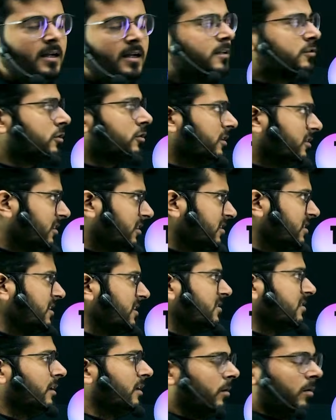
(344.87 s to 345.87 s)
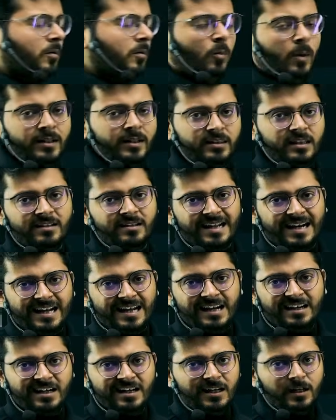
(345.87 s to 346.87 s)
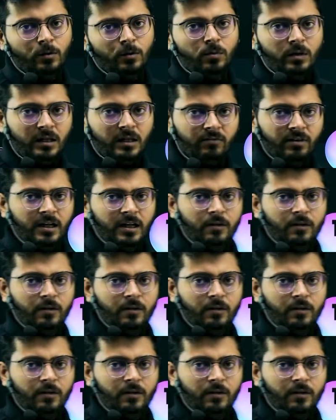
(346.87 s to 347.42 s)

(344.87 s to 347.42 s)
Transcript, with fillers: so this is the one thing that i'll tell you even